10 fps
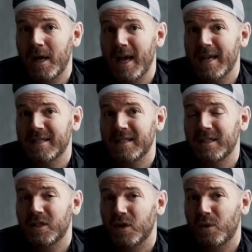It has a
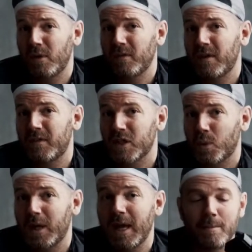equivalent of a
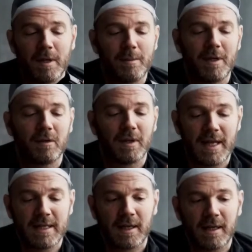28mm
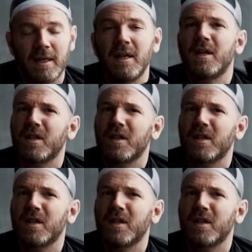lens on it.